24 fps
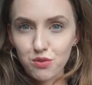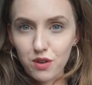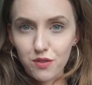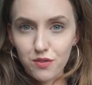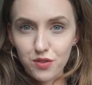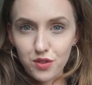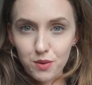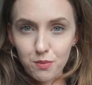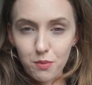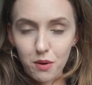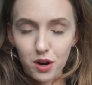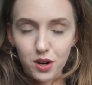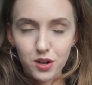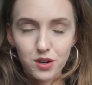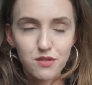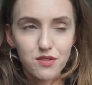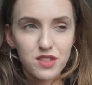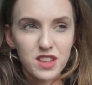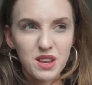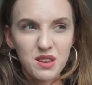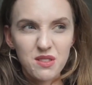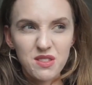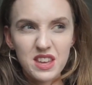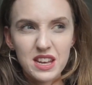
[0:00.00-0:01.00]
with their partner.
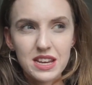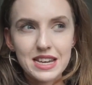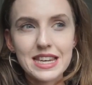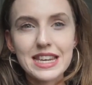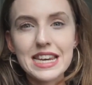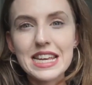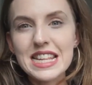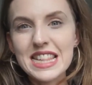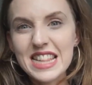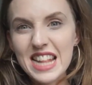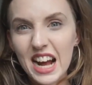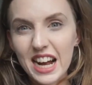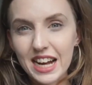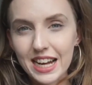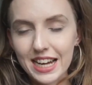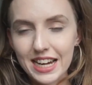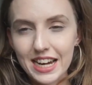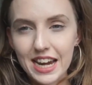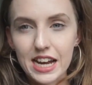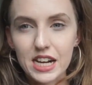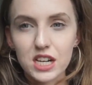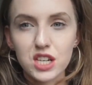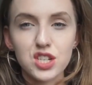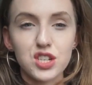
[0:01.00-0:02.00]
They need that
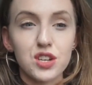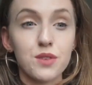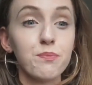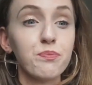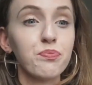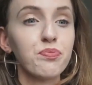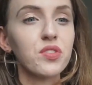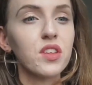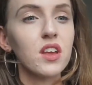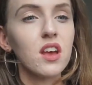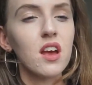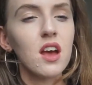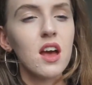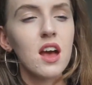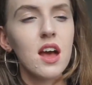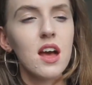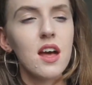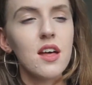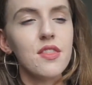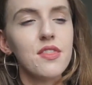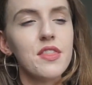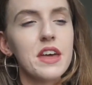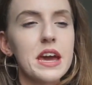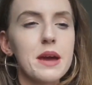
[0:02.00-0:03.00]
connection.
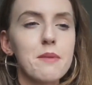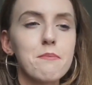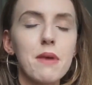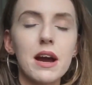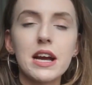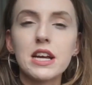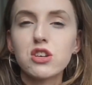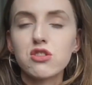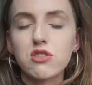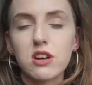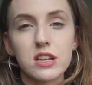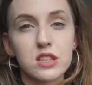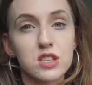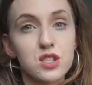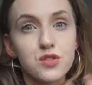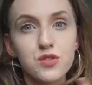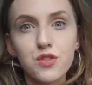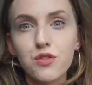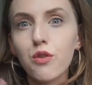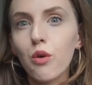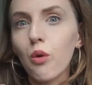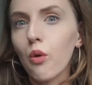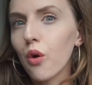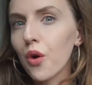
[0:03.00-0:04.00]
They might
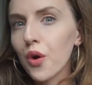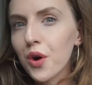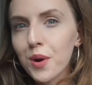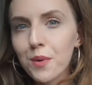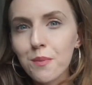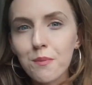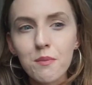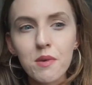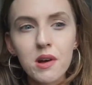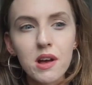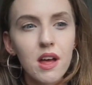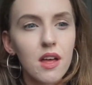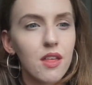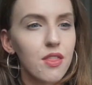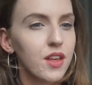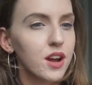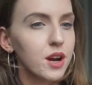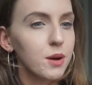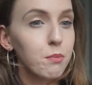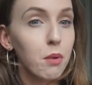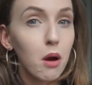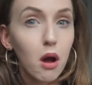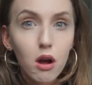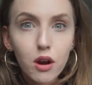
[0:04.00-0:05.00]
transform
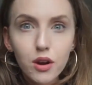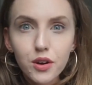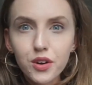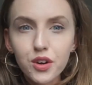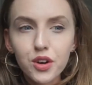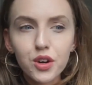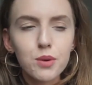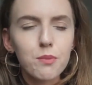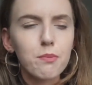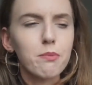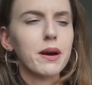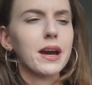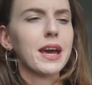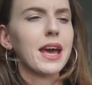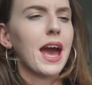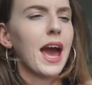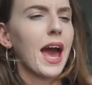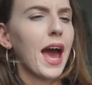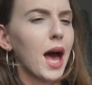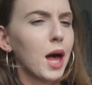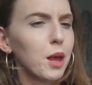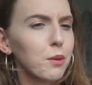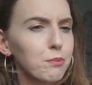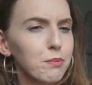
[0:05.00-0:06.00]
their partner by
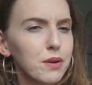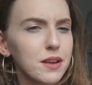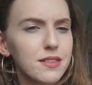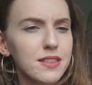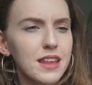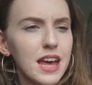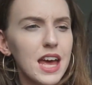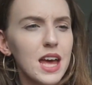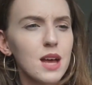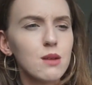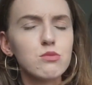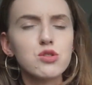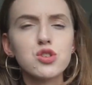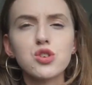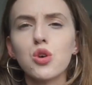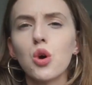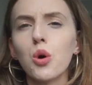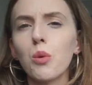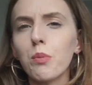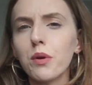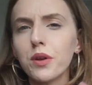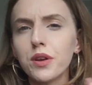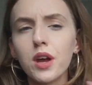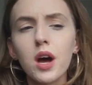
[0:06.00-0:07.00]
helping them to
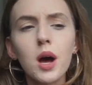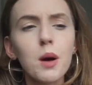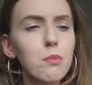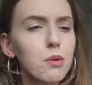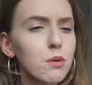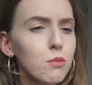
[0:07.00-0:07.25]
open up